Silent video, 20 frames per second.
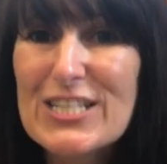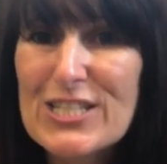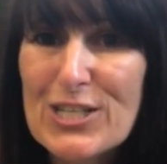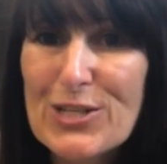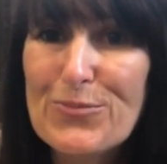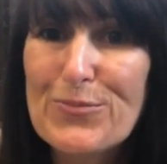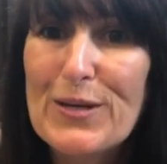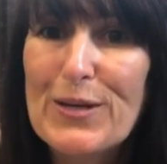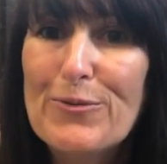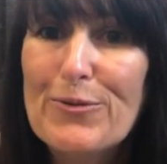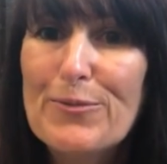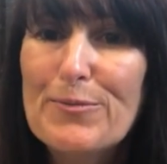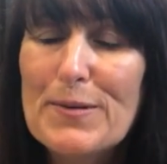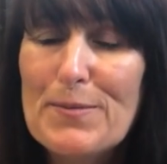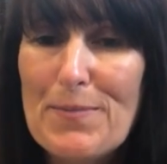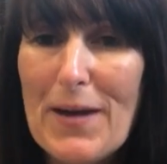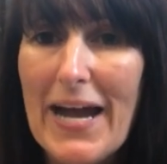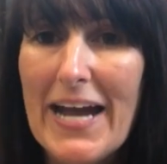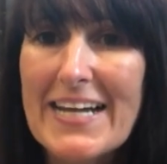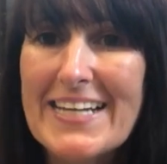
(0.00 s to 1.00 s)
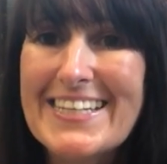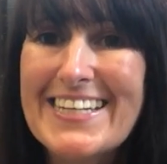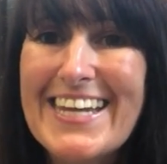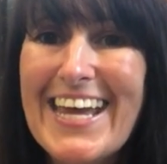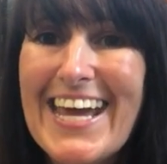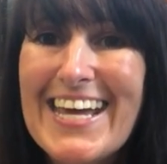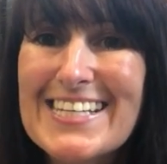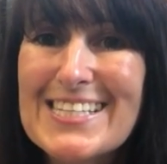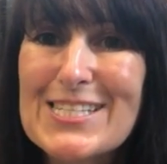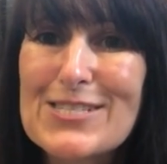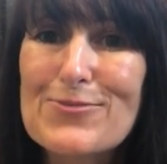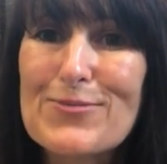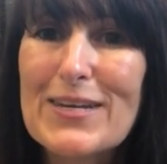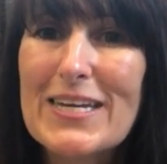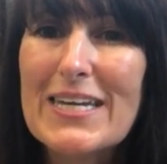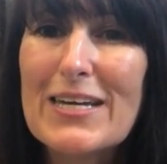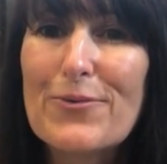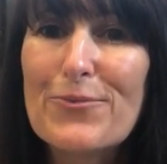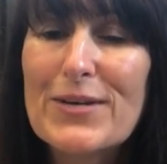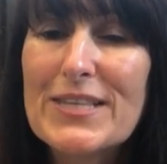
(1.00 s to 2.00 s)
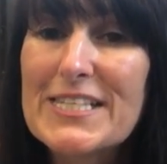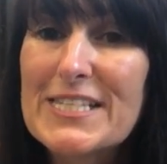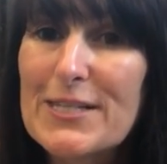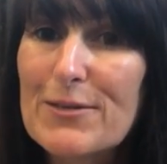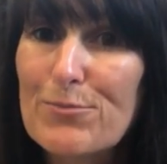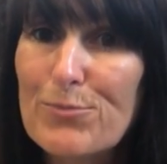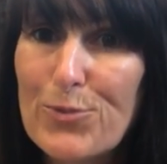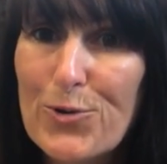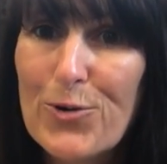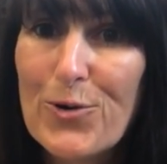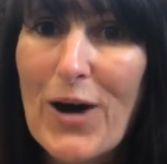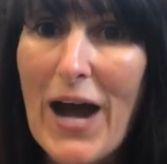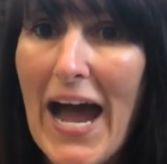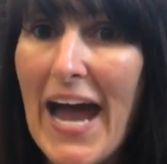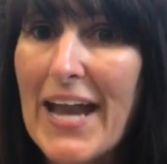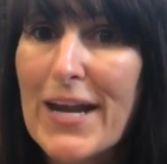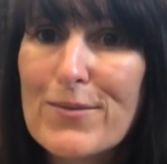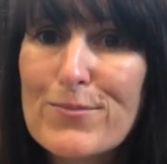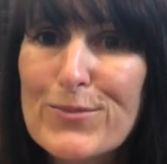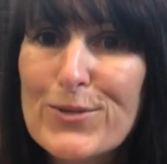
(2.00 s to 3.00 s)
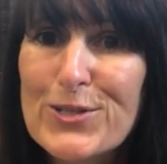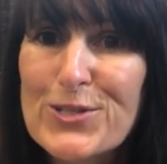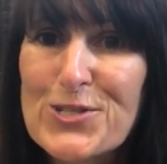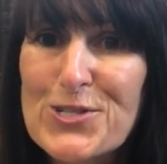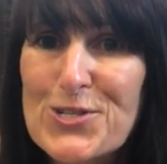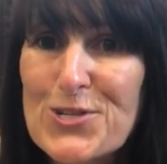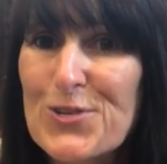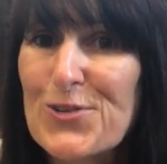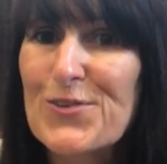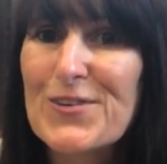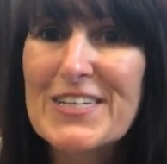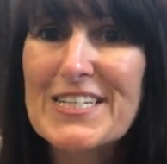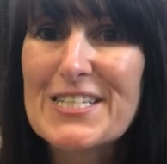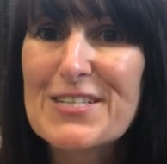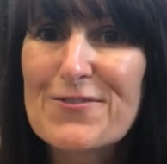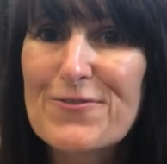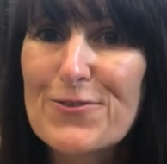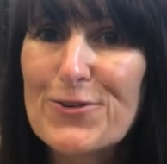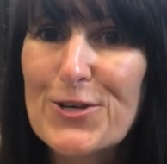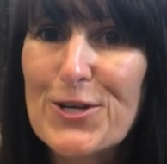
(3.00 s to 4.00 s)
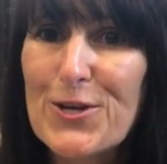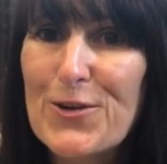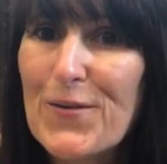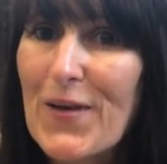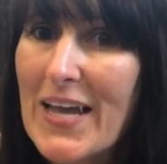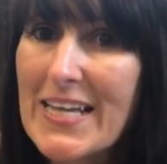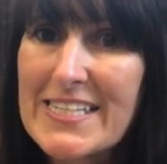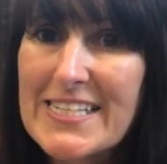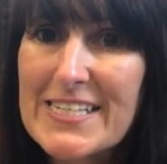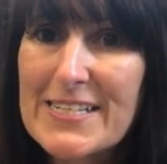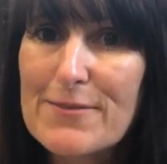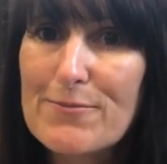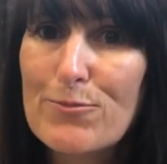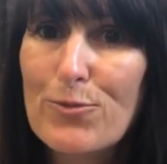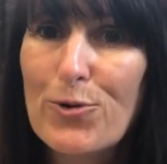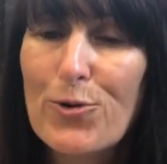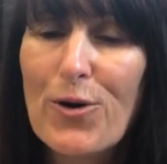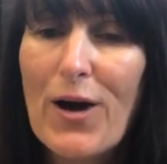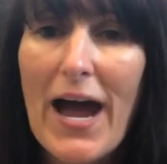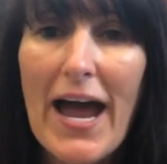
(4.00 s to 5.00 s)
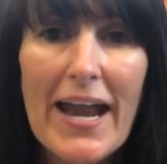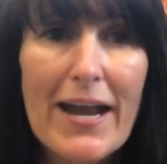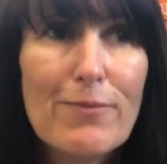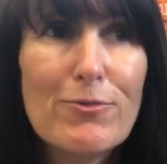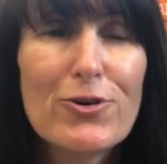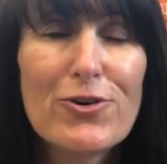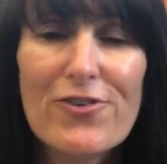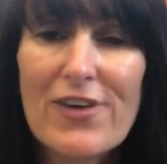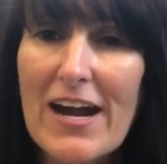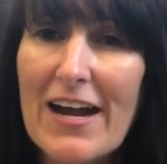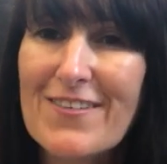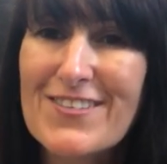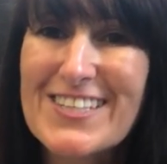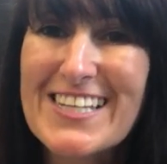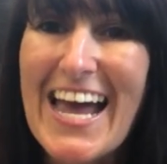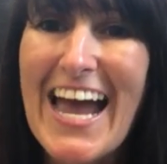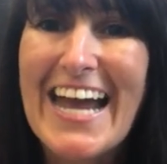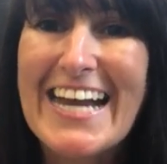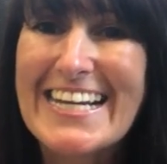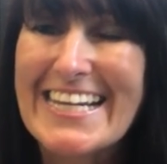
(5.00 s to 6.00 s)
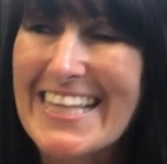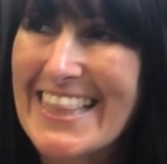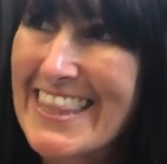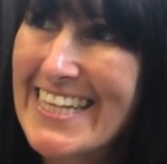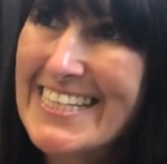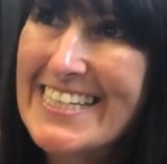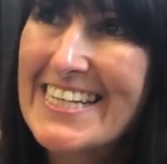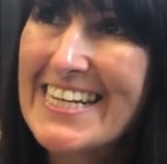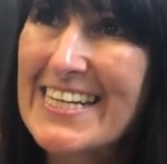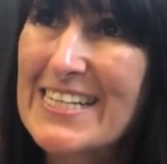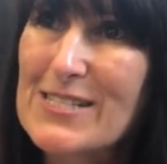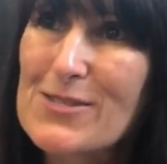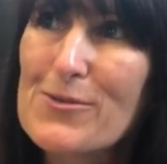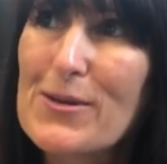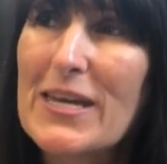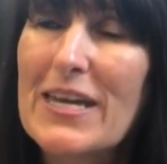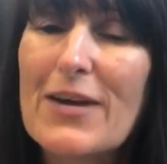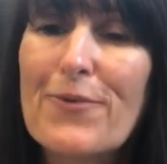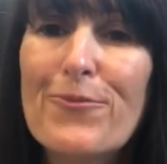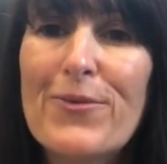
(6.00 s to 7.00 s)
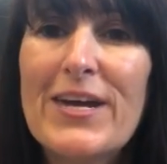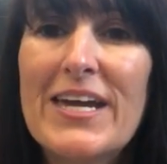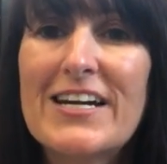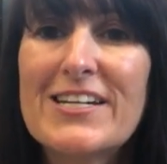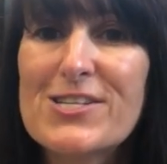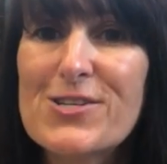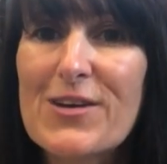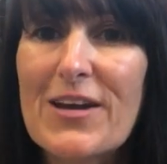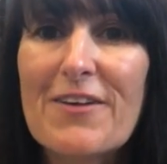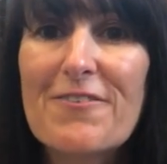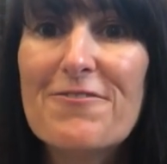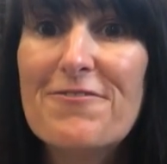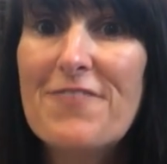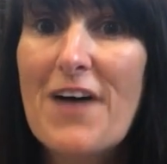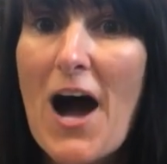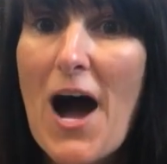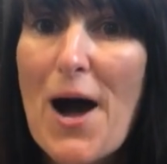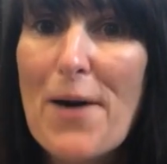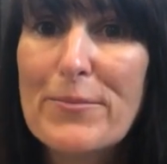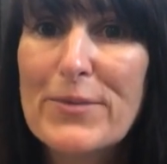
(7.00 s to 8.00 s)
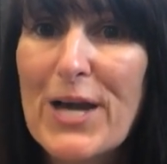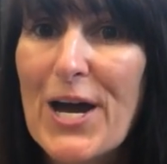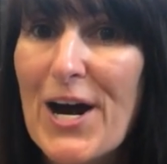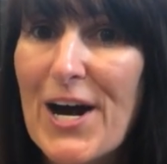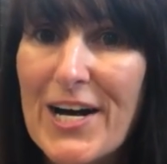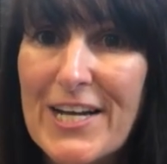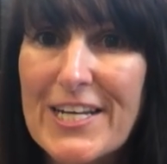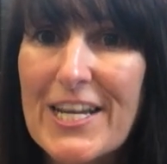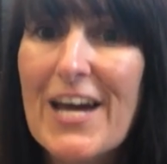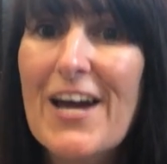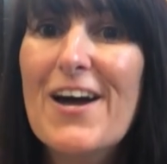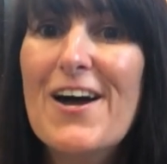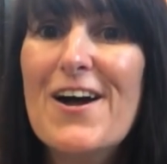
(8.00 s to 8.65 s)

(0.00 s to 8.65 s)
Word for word: So we will be back next week with some more animal stories for you and some more animal crafts. And I think next week we are doing farmyard